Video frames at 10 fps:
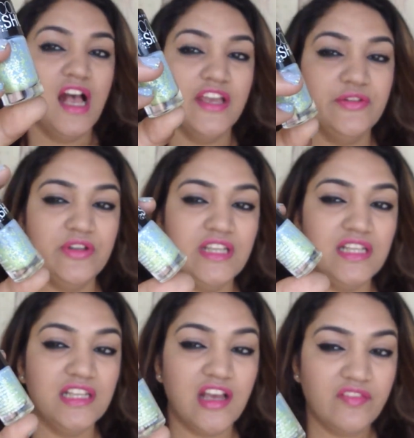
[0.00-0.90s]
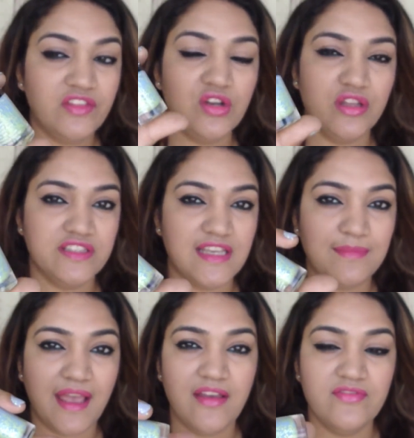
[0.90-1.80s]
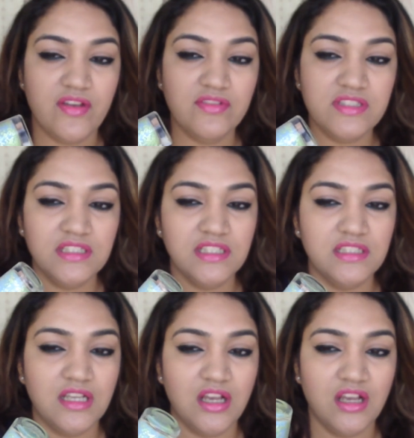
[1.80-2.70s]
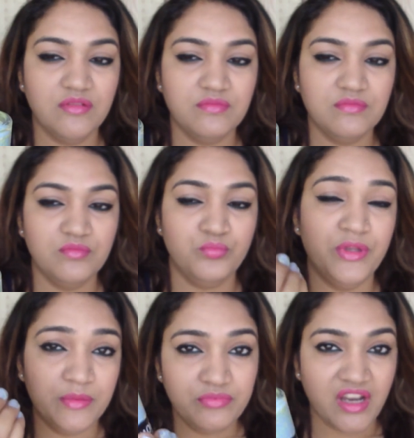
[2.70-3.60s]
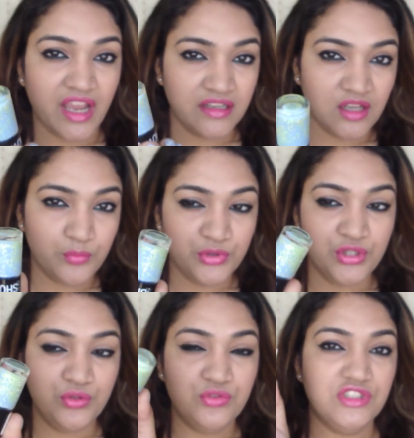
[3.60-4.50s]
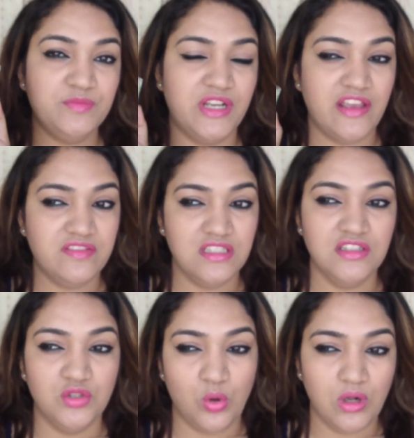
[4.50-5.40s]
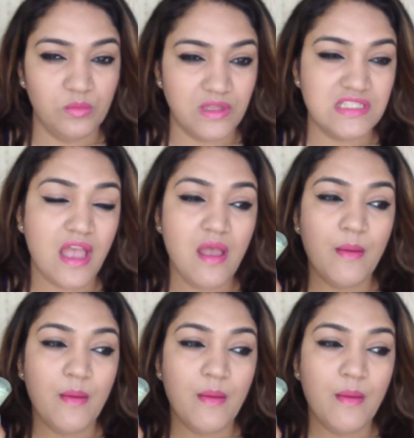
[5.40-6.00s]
I totally love the concept. I have never seen a big brand company do this, but I've seen the local ones.